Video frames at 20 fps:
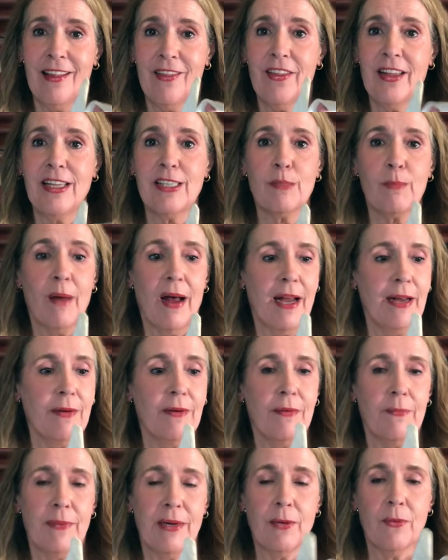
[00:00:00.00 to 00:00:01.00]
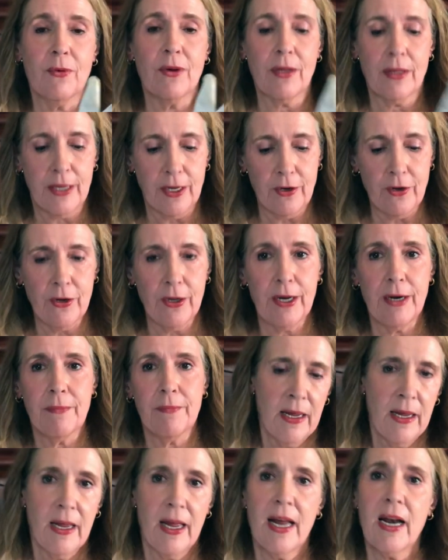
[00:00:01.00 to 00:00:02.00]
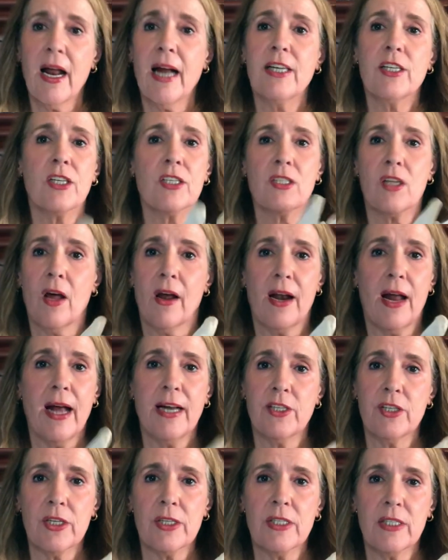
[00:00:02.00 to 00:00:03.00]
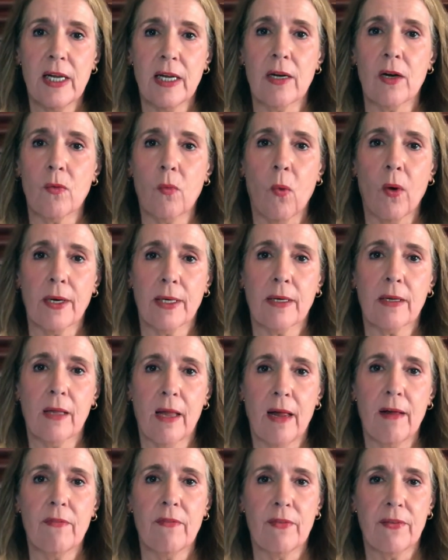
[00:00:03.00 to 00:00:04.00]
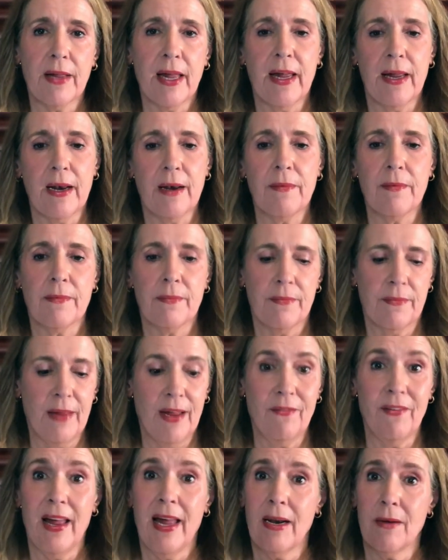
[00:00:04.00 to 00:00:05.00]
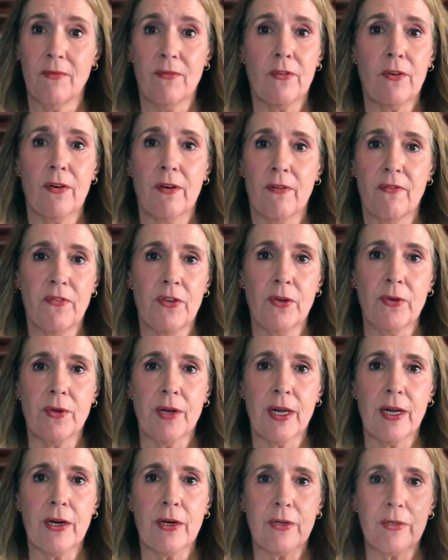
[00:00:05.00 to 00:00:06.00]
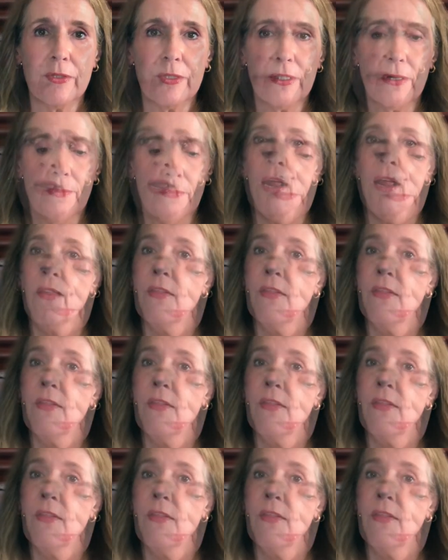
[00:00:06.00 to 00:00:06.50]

these might be really good. And I just thought I just needed one glove, and I've had them for a few years.